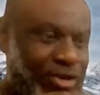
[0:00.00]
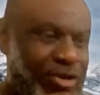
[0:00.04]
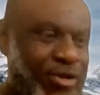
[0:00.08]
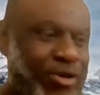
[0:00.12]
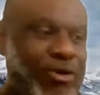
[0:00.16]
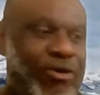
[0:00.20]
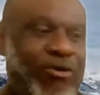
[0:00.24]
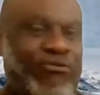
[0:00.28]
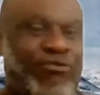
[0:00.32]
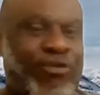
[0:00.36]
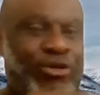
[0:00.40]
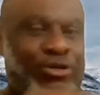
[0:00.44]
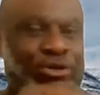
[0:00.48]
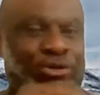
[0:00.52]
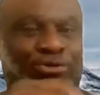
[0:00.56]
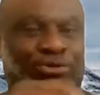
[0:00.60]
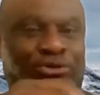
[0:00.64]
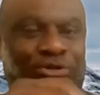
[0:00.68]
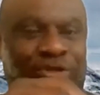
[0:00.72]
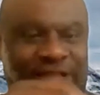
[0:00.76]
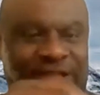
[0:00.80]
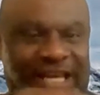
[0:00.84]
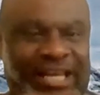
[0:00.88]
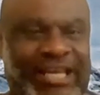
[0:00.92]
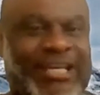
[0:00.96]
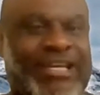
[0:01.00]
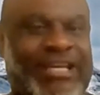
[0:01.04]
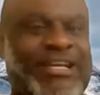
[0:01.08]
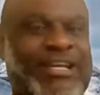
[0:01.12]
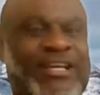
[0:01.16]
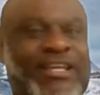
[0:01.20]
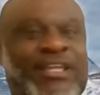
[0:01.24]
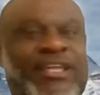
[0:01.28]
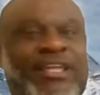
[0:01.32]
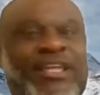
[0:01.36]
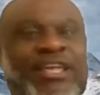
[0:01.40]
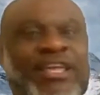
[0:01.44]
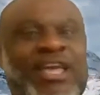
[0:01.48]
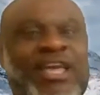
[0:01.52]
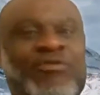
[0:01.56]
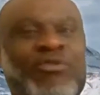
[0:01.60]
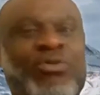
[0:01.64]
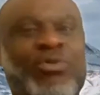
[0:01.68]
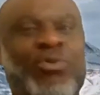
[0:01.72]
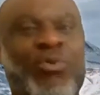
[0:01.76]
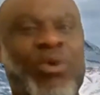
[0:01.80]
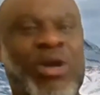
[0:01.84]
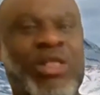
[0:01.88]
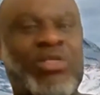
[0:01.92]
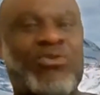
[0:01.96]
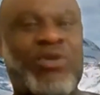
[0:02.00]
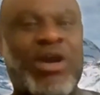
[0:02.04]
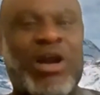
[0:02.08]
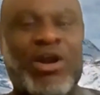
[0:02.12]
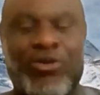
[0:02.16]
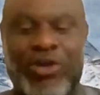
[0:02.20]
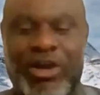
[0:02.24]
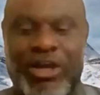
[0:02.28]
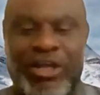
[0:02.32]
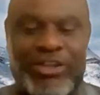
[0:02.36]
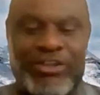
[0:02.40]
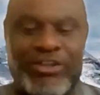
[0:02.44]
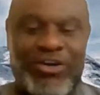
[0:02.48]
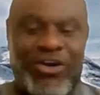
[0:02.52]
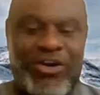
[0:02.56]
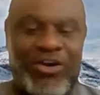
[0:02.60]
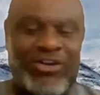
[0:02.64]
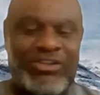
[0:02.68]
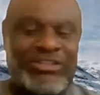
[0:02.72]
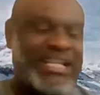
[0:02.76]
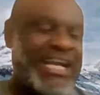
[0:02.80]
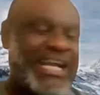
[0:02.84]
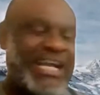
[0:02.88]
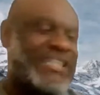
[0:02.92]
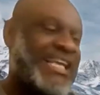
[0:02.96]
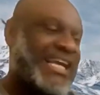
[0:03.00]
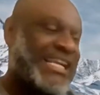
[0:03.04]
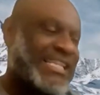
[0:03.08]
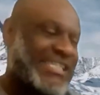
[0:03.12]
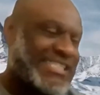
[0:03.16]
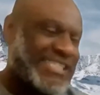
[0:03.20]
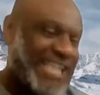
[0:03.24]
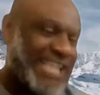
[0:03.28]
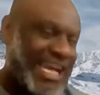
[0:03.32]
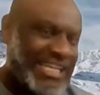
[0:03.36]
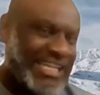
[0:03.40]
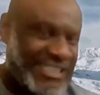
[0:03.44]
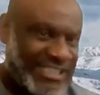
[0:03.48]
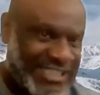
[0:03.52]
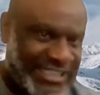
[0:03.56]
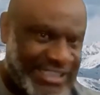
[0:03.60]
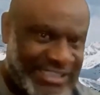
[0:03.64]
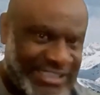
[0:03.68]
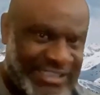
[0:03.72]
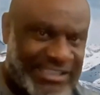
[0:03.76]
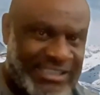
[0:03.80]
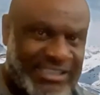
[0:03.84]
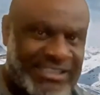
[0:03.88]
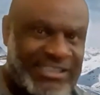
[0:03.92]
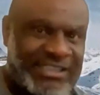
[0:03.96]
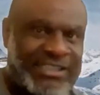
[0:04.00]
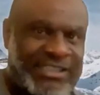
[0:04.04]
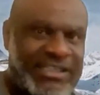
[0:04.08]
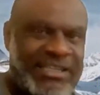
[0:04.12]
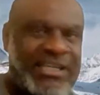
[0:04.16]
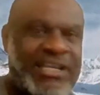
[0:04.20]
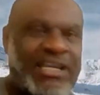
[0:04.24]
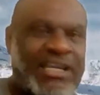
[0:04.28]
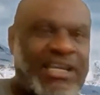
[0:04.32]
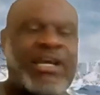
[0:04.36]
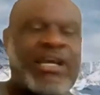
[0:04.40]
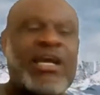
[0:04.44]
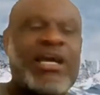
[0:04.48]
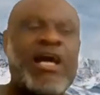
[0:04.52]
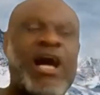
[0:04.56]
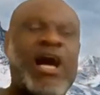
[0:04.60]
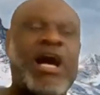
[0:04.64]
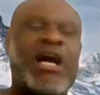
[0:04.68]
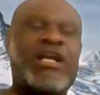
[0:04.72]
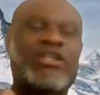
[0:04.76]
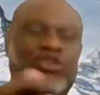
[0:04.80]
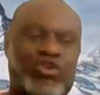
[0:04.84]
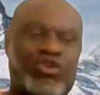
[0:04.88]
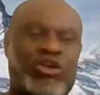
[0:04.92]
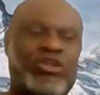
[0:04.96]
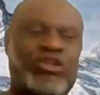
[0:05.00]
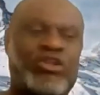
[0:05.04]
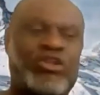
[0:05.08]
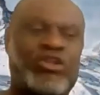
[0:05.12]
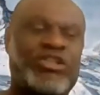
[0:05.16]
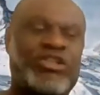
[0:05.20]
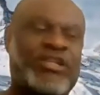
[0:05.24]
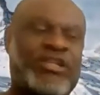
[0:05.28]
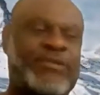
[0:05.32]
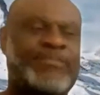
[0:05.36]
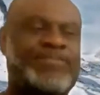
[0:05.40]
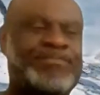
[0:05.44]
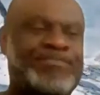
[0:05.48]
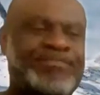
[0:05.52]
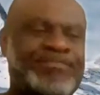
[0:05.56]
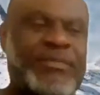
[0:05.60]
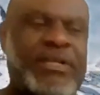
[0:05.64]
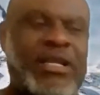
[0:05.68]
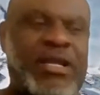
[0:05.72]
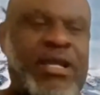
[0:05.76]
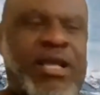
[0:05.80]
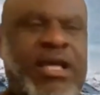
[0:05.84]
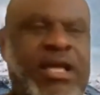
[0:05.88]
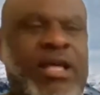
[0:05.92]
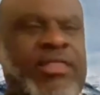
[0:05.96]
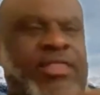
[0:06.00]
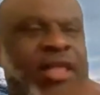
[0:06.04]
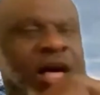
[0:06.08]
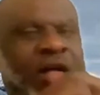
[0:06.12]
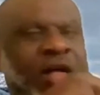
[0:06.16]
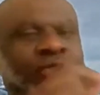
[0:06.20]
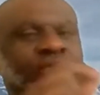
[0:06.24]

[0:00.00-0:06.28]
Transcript: for you to take, even when you are going on that exciting journey. Now,